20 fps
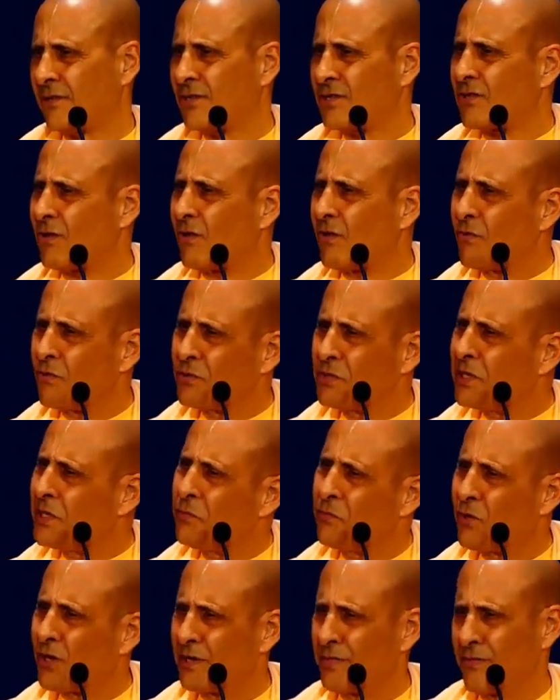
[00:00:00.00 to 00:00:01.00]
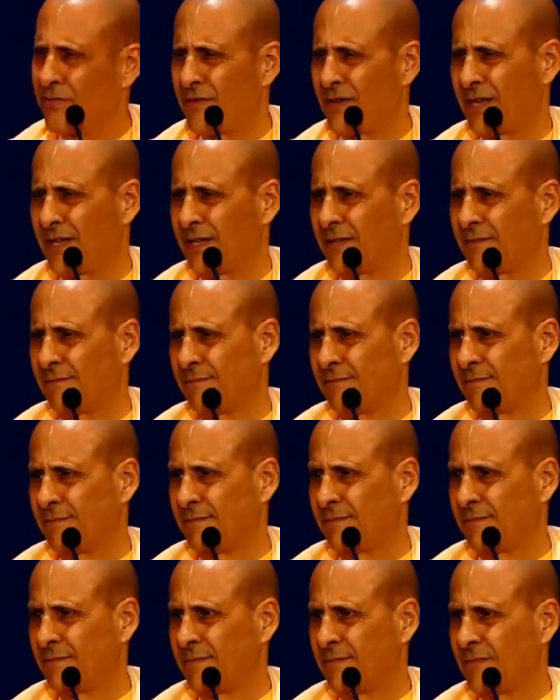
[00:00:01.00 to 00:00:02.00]
There's only one thing
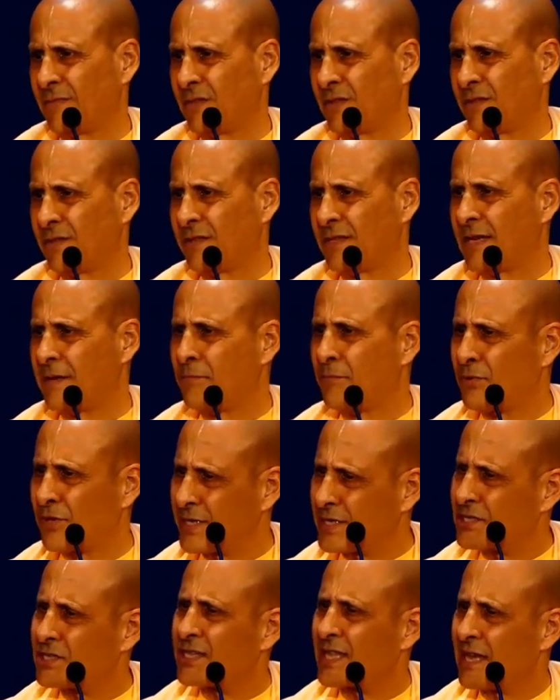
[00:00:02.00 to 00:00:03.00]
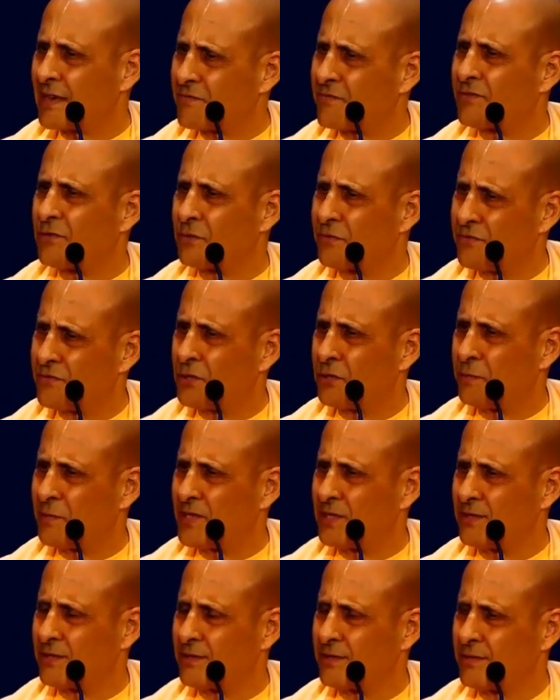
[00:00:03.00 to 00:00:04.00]
that brings that
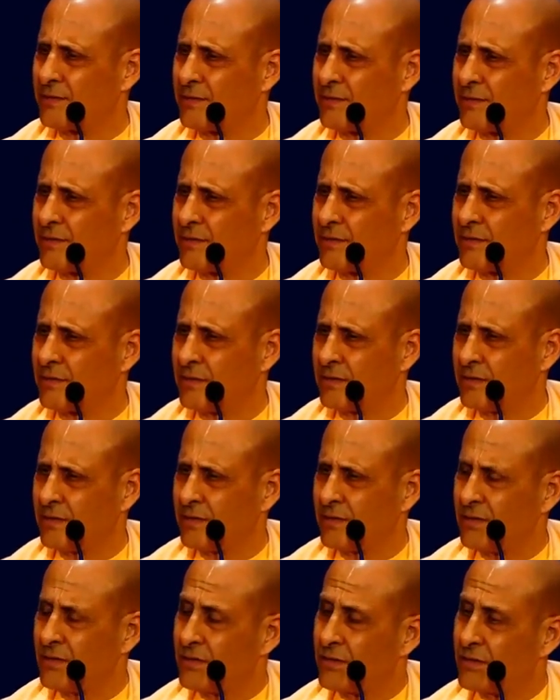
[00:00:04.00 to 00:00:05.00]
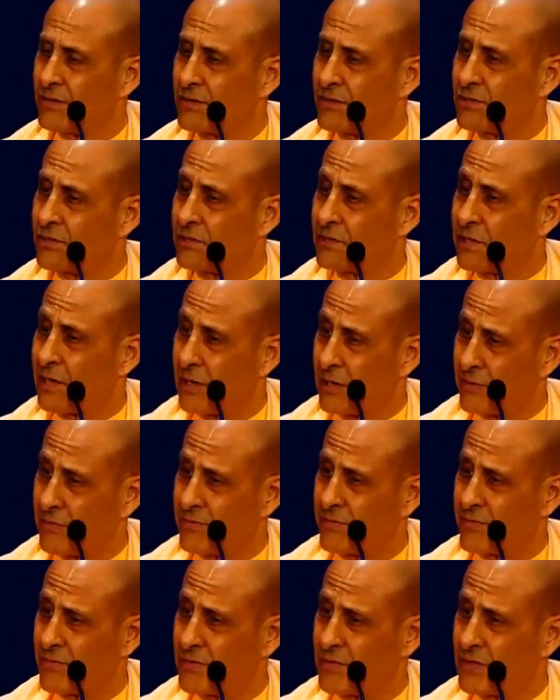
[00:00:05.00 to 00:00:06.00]
fulfillment: to
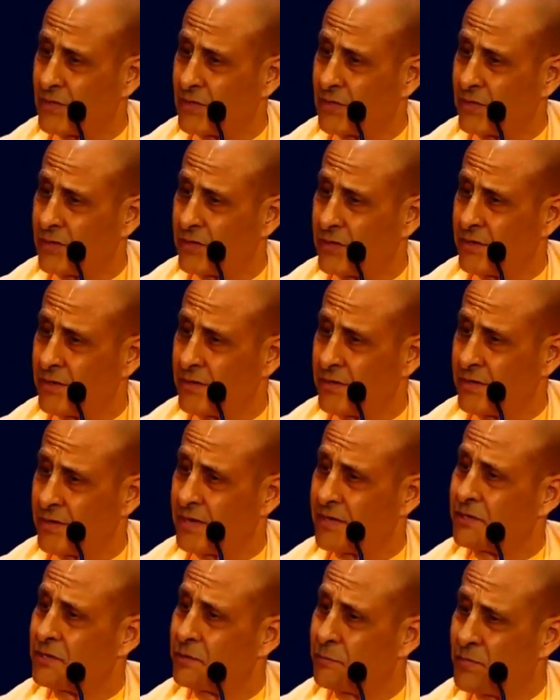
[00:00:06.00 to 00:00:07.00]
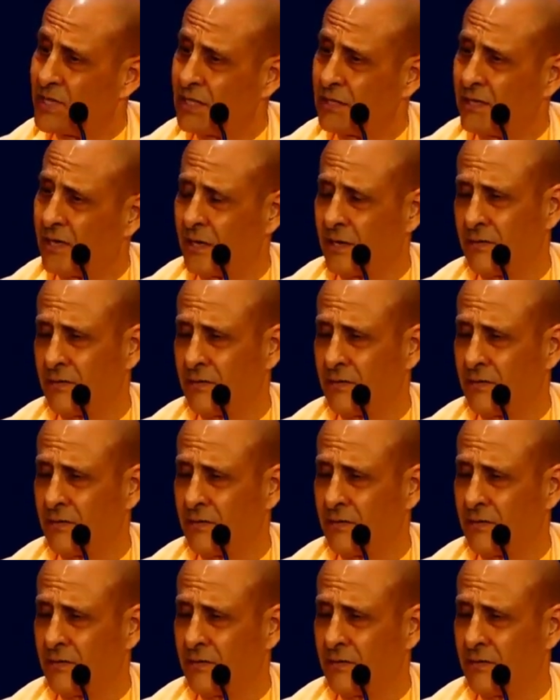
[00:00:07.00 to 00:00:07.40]
love and to be